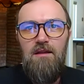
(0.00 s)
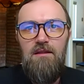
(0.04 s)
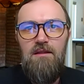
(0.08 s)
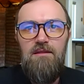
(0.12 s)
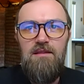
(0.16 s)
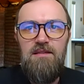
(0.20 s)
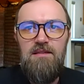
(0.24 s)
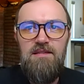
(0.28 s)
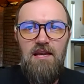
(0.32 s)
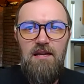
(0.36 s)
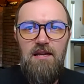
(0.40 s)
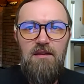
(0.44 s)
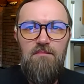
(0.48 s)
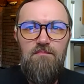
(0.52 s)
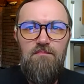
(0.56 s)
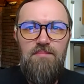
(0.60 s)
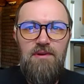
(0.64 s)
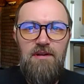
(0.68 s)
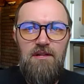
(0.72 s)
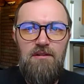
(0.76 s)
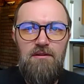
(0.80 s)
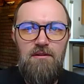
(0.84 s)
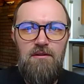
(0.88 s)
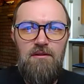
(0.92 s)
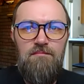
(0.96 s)
The second
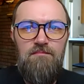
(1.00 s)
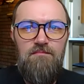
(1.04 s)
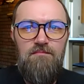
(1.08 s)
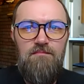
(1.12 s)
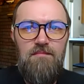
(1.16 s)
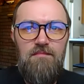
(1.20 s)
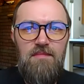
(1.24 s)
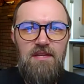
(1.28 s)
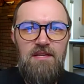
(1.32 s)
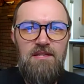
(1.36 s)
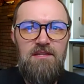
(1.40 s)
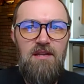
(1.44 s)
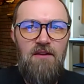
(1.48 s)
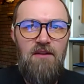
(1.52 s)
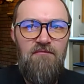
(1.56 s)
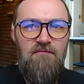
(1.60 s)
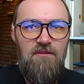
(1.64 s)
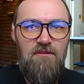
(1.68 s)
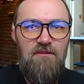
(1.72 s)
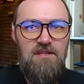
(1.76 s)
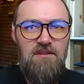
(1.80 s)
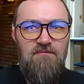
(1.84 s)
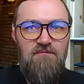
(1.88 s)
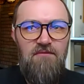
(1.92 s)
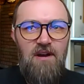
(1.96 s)
pillar is
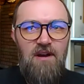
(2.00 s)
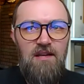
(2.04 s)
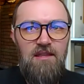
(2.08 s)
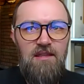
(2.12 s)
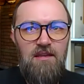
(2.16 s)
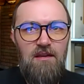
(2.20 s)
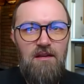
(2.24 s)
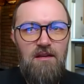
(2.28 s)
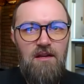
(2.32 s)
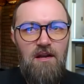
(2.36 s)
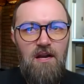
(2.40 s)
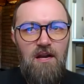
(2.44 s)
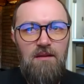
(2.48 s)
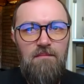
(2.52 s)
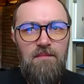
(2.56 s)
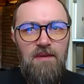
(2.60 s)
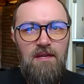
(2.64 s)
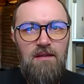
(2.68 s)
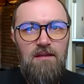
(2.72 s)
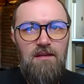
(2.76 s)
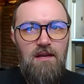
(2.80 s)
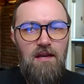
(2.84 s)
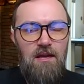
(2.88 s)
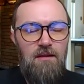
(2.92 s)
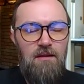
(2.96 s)
diversify the
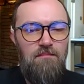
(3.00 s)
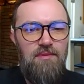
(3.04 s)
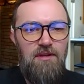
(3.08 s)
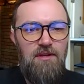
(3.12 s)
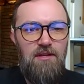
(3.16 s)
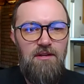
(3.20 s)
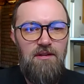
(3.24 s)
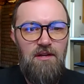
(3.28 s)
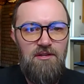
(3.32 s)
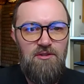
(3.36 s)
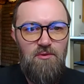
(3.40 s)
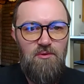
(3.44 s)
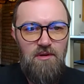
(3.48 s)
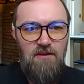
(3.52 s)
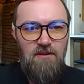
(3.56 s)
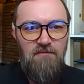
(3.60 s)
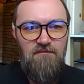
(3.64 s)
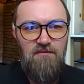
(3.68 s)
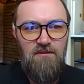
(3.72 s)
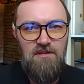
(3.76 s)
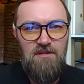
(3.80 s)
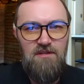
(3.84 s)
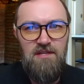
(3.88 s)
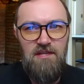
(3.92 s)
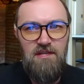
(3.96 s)
economy and build on
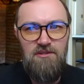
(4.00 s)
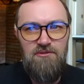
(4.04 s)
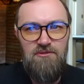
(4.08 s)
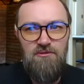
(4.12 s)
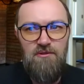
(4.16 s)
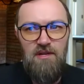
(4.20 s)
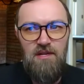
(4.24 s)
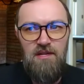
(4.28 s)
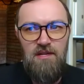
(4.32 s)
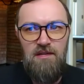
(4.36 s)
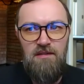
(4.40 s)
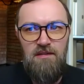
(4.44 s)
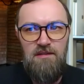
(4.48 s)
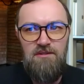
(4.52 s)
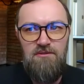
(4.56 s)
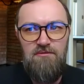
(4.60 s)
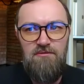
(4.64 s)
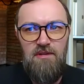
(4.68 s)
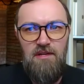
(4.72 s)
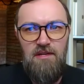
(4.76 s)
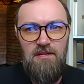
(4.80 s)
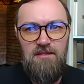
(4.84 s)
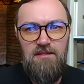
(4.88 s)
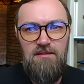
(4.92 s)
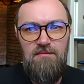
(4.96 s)
21st century
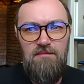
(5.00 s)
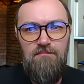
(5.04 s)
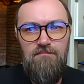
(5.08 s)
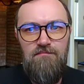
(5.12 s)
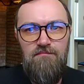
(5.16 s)
industries.